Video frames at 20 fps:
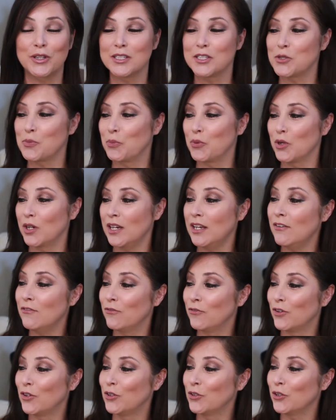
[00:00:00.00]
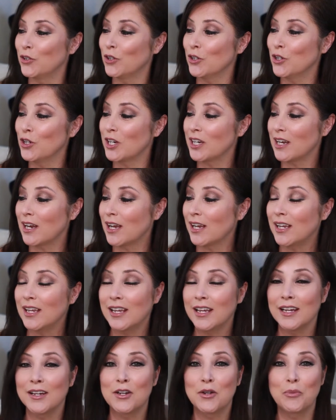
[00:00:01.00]
this pretty vulgar
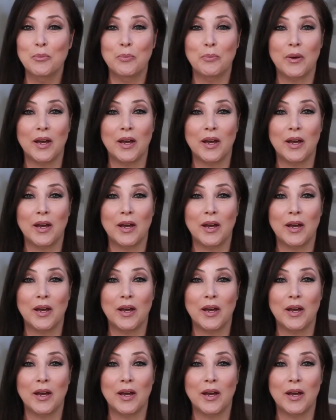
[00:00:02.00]
Nightingale